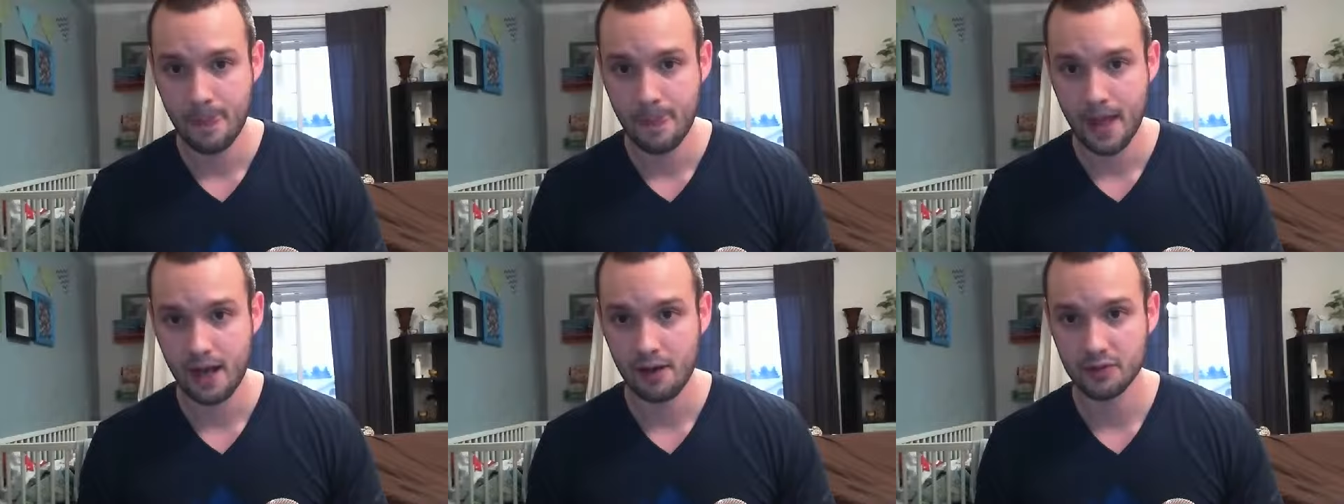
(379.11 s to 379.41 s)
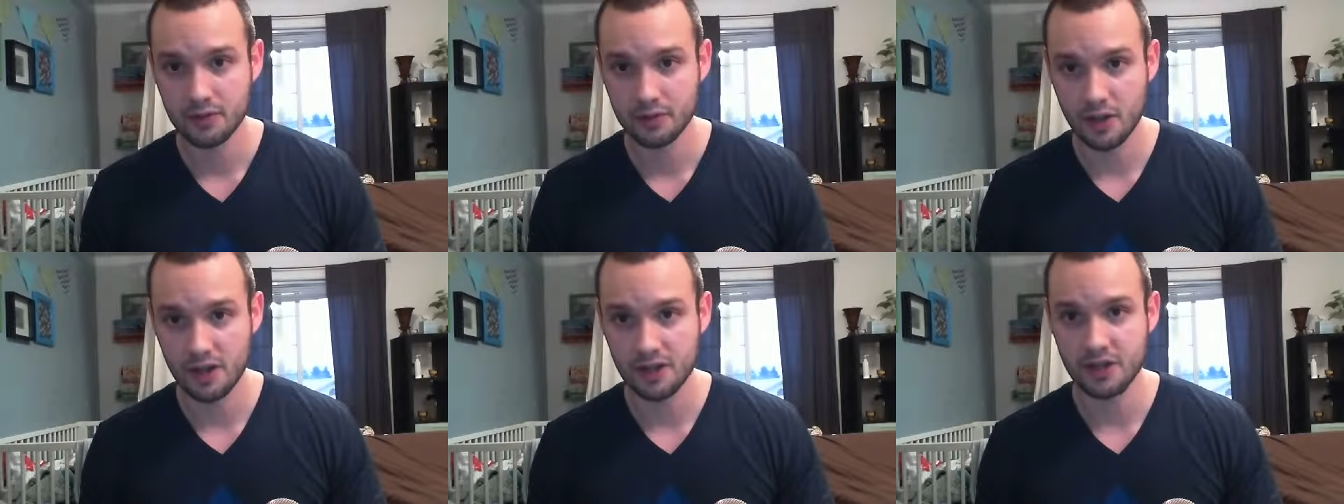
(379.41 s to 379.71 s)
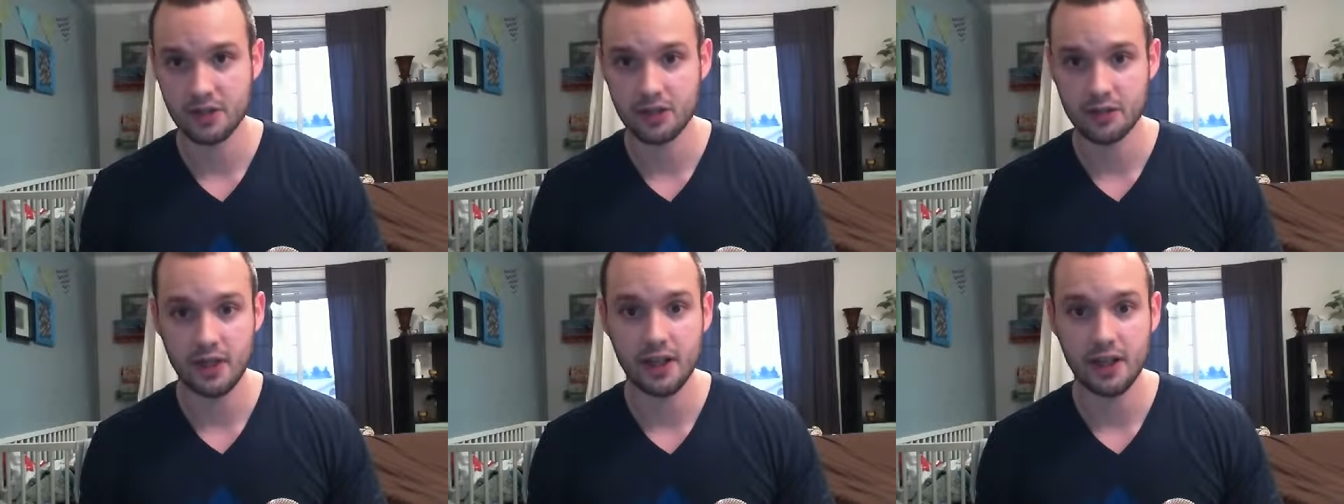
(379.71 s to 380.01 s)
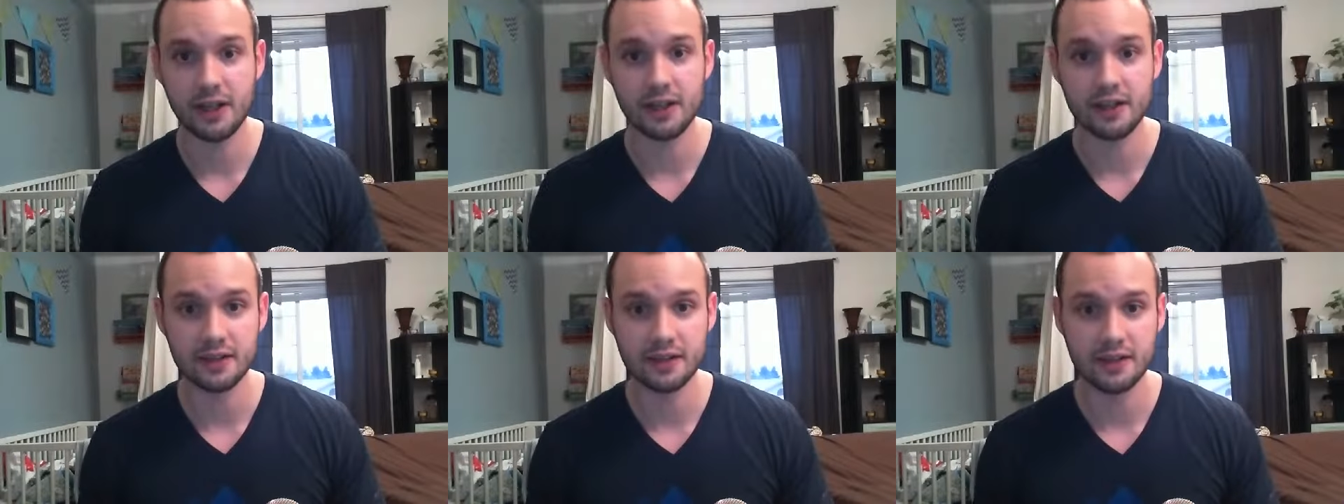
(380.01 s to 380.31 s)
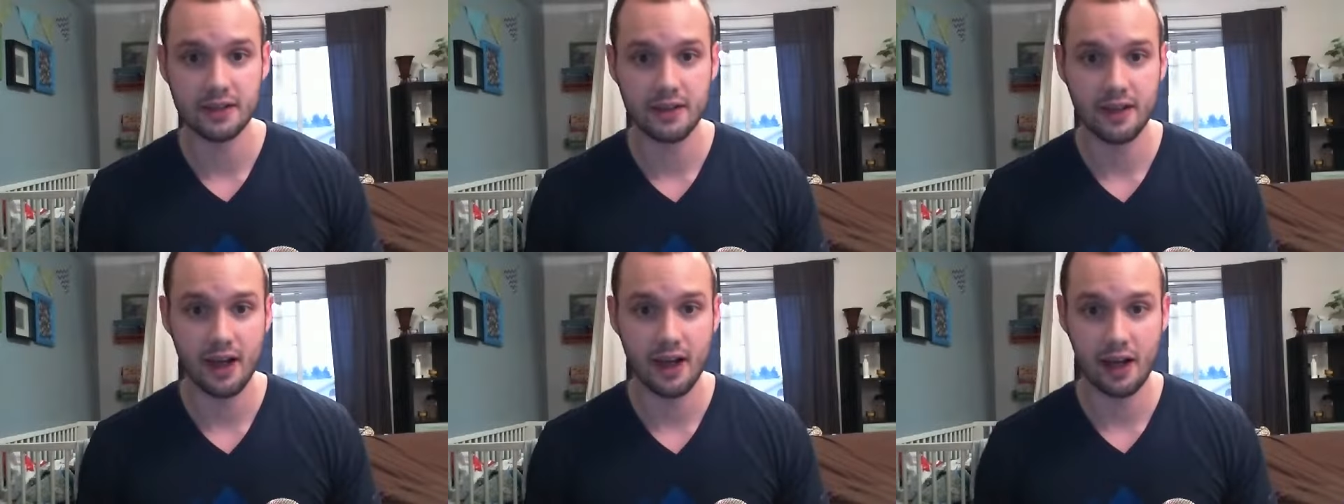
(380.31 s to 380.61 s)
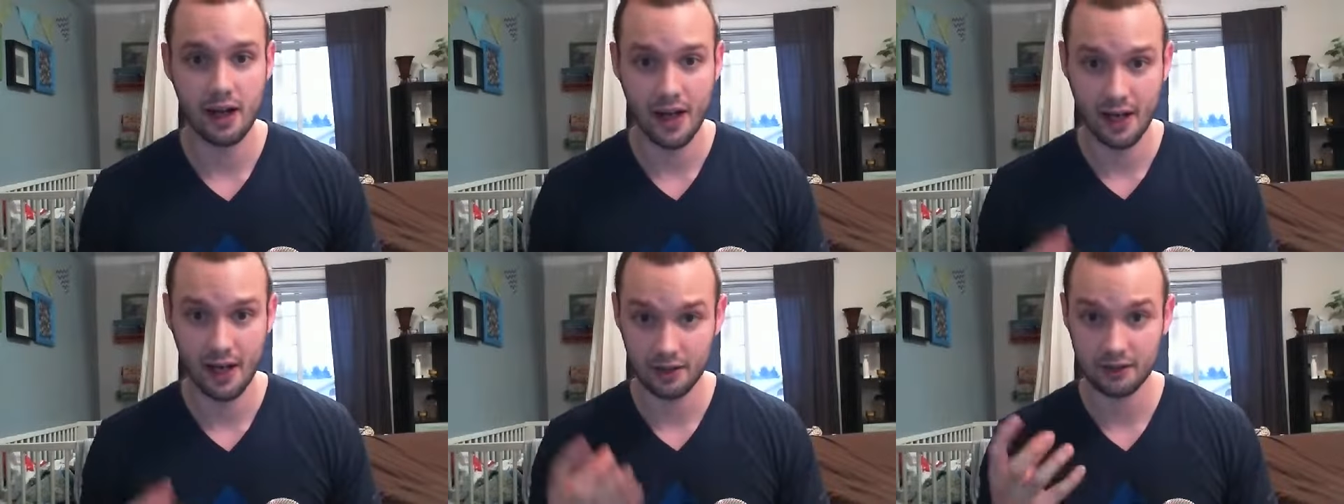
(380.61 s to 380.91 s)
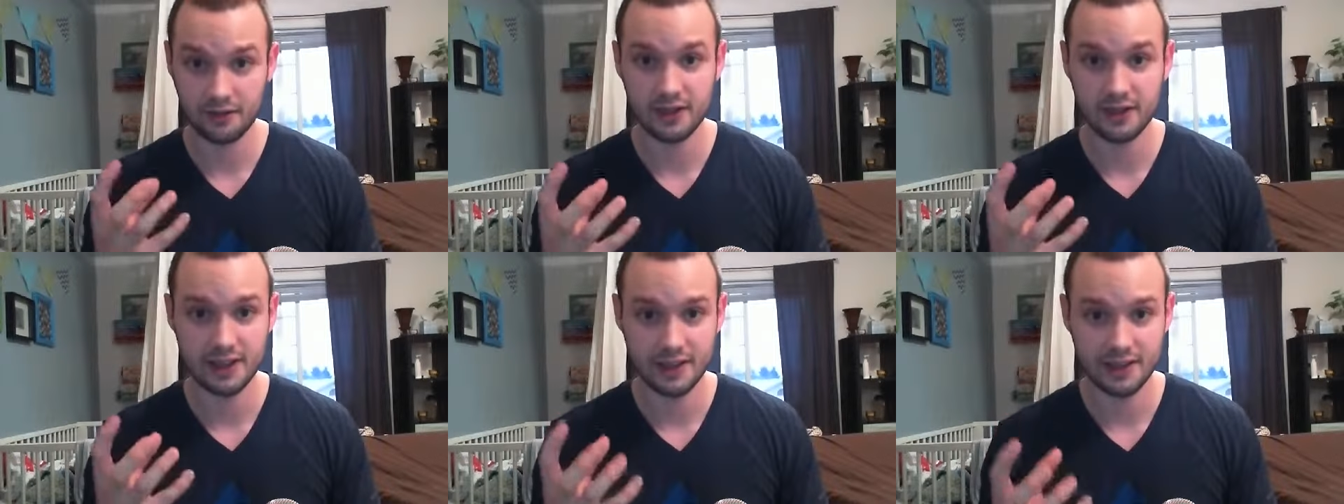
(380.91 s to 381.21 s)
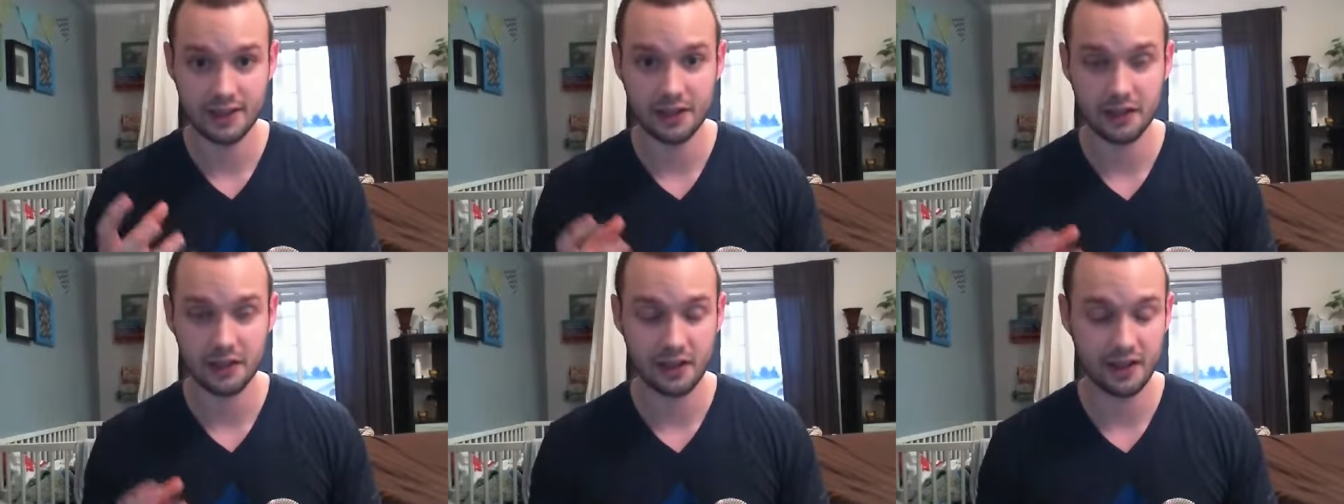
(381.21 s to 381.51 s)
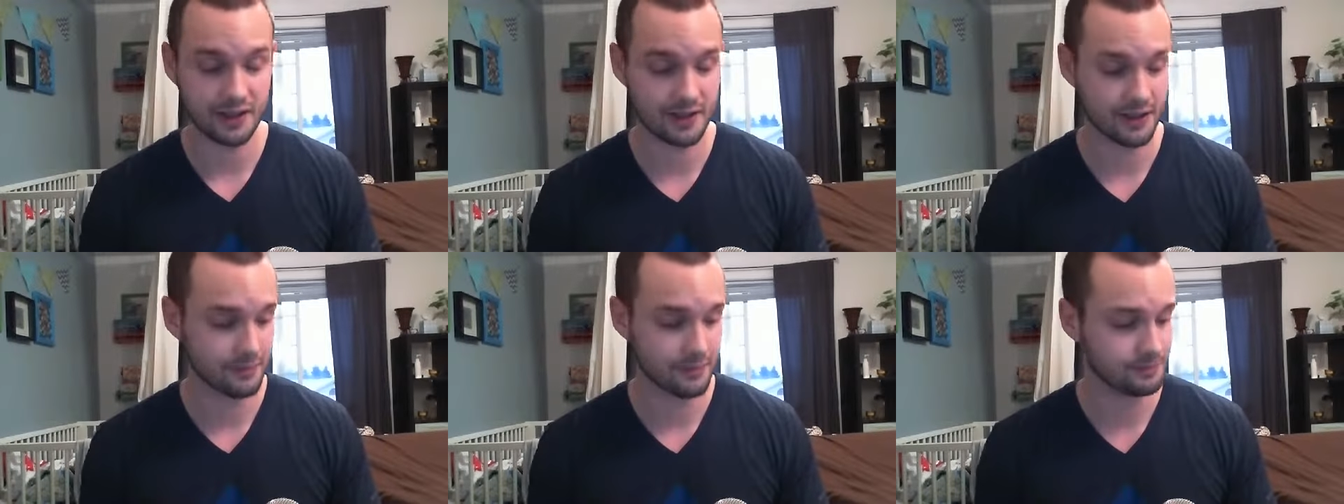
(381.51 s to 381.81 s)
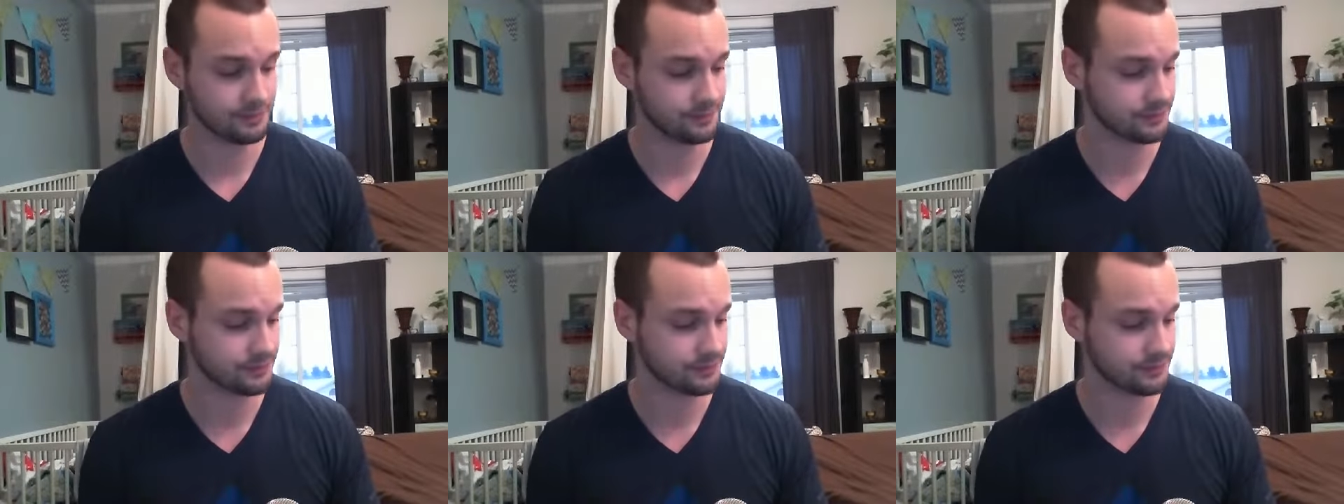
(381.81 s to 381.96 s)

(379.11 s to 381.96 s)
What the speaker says: I was watching trainings out of this series.